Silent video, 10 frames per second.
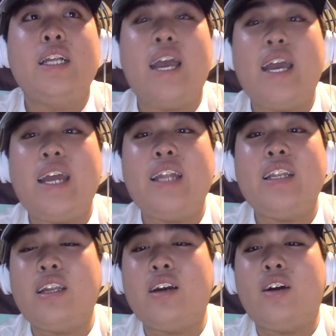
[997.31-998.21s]

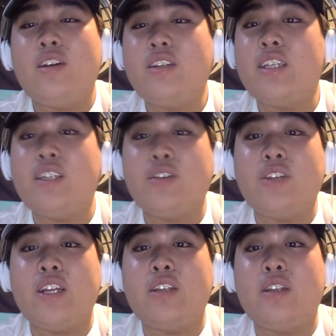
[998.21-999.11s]
And honestly, it's
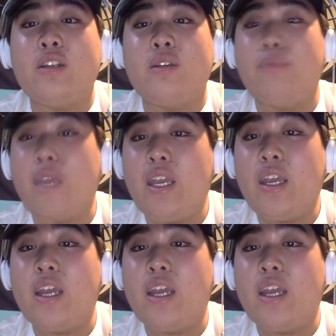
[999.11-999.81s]
irritated me